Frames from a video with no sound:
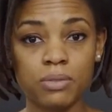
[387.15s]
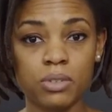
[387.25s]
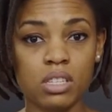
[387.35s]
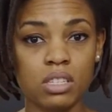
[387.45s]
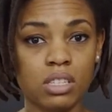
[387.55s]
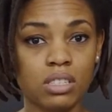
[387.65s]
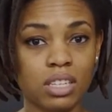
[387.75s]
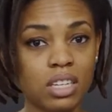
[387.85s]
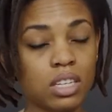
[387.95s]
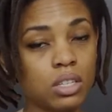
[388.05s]
For instance,
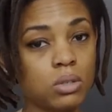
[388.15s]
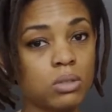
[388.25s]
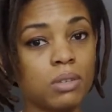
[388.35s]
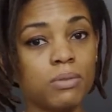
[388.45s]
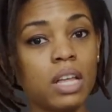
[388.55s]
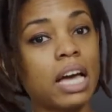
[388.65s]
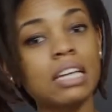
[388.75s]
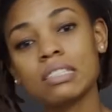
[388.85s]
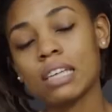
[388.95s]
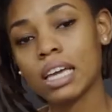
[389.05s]
I could have used a
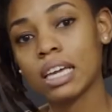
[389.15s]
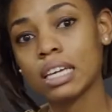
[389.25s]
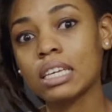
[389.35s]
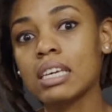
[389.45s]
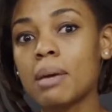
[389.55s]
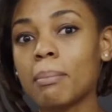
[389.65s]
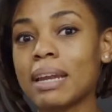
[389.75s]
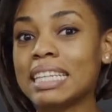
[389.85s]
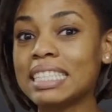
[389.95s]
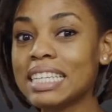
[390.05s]
flax egg, but
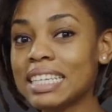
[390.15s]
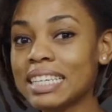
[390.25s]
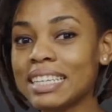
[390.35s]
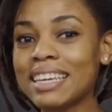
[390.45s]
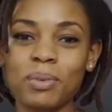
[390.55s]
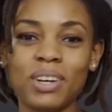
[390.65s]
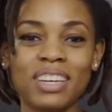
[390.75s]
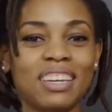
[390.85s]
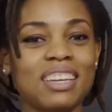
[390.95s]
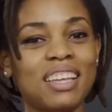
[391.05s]
I didn't,
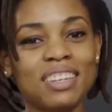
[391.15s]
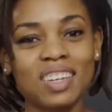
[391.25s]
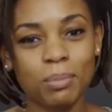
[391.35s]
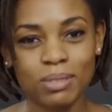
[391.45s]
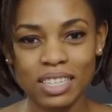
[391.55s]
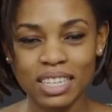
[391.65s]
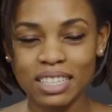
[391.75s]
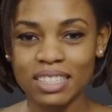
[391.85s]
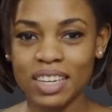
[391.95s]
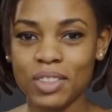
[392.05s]
but it ended up
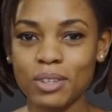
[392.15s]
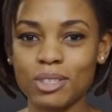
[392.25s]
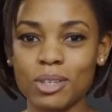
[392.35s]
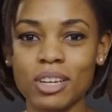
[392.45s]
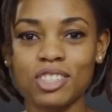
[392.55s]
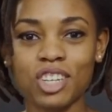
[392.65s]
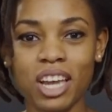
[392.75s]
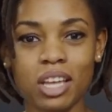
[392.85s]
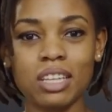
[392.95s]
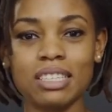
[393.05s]
sticking together. So yeah,
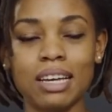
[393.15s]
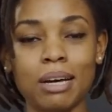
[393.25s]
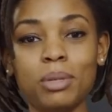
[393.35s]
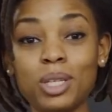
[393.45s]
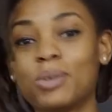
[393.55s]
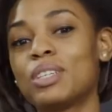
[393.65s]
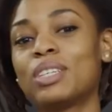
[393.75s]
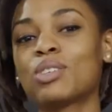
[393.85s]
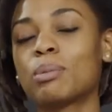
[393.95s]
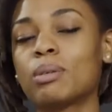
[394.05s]
check down below the
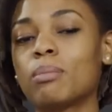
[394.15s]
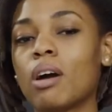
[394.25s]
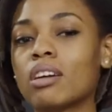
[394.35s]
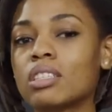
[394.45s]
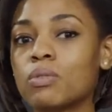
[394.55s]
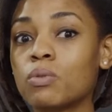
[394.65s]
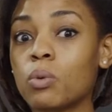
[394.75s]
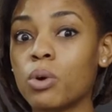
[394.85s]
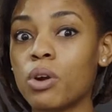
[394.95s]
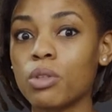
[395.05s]
description box
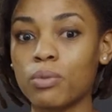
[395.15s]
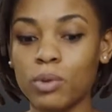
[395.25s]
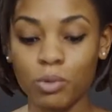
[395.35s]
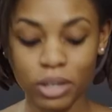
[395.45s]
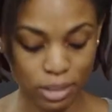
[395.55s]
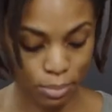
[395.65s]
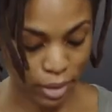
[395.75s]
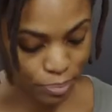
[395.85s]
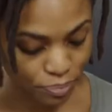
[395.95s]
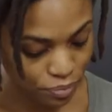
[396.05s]
for the full
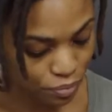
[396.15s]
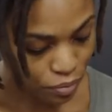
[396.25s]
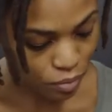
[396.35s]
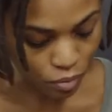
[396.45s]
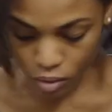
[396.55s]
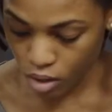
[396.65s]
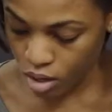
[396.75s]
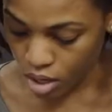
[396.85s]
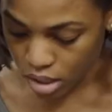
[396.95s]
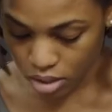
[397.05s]
recipe.
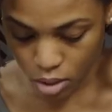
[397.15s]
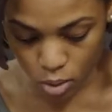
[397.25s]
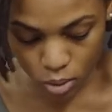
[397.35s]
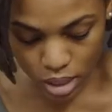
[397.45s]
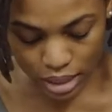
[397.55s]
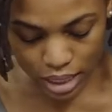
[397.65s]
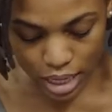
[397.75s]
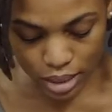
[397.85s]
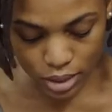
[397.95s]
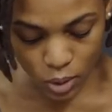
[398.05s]
So
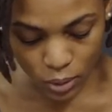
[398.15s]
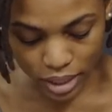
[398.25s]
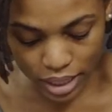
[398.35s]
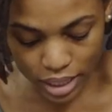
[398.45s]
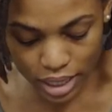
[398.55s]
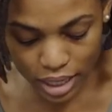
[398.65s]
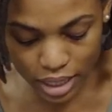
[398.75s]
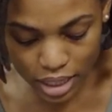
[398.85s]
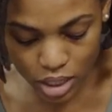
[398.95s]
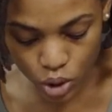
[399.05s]
let us go ahead
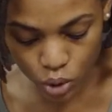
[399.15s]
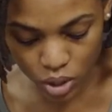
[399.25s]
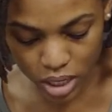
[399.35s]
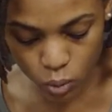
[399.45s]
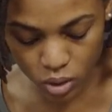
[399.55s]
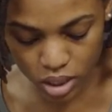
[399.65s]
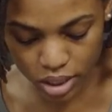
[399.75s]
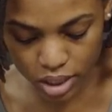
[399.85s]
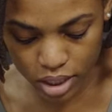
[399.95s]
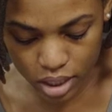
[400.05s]
and try one.